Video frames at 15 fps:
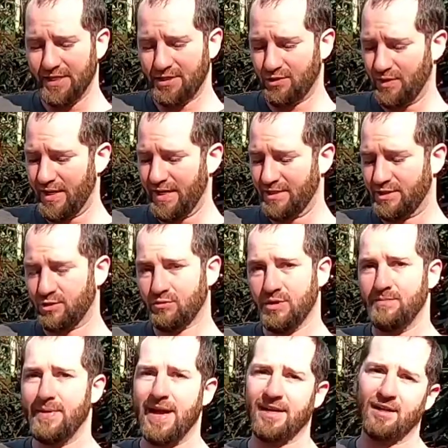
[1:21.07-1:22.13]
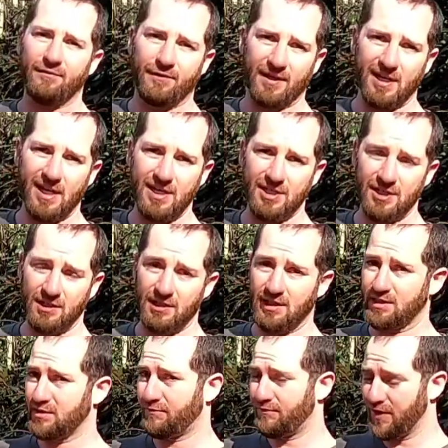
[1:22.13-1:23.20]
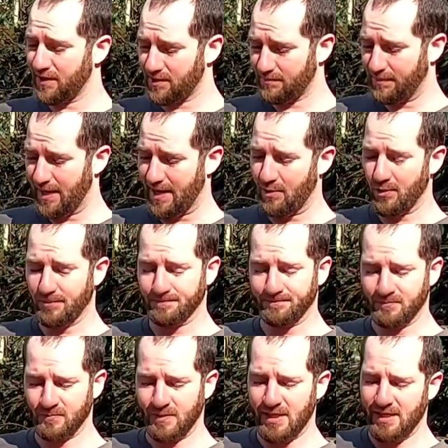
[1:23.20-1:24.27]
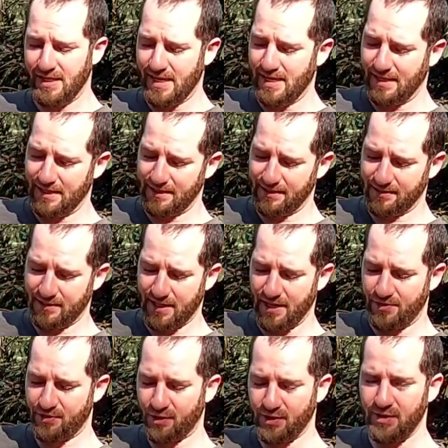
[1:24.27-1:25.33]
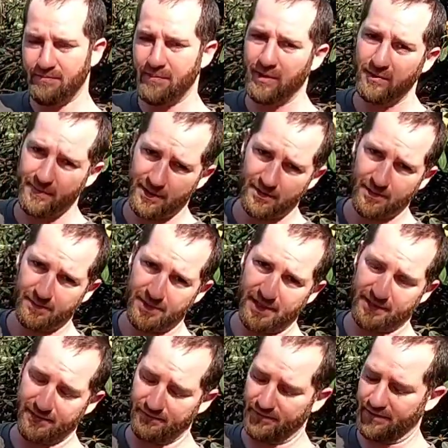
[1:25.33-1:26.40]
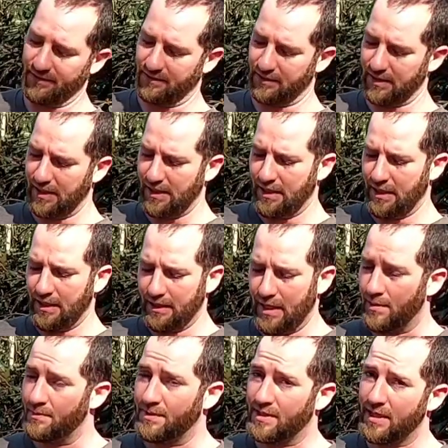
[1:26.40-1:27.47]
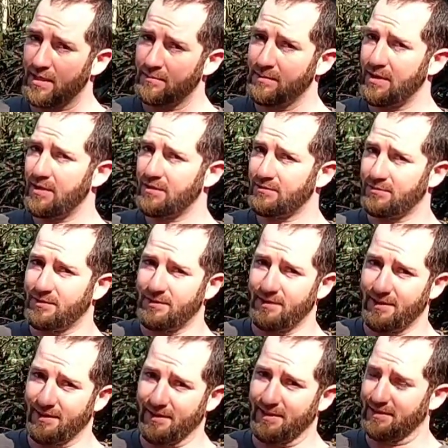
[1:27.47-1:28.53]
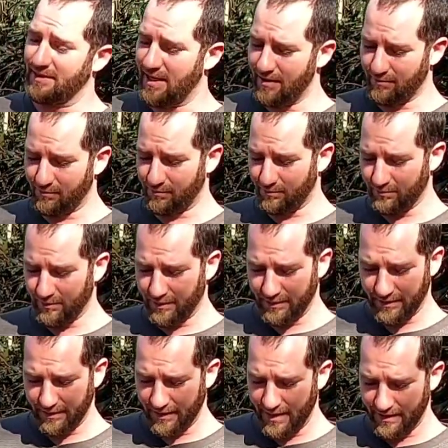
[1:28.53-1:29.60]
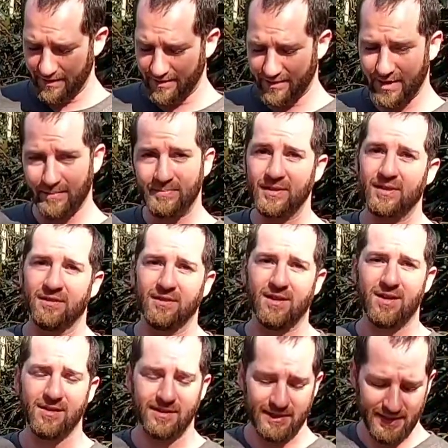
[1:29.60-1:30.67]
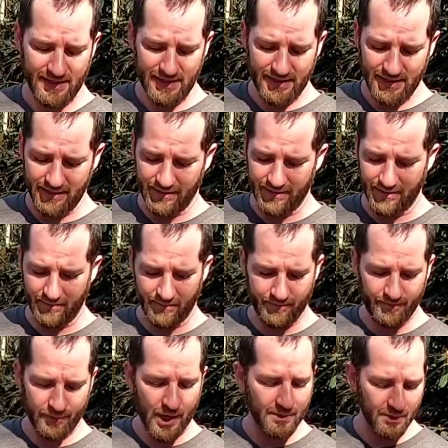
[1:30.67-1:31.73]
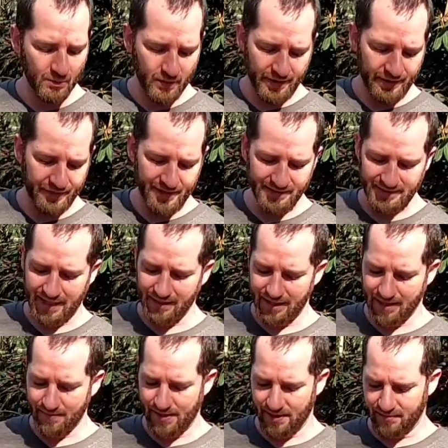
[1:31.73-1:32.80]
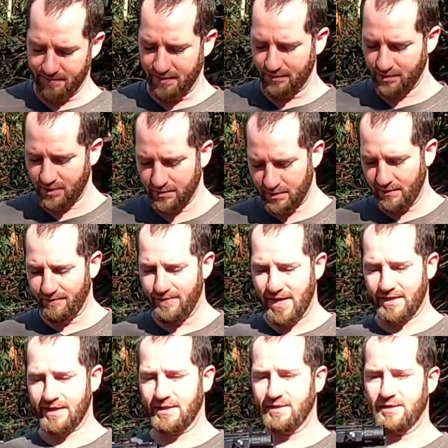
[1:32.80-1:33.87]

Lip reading: so it has 3 magnification. It's fixed power, and it is a 30mm objective lens. I'll be terribly honest with you guys, I really like this optic a lot. Probably one of the things I like about it the most, other than the fact that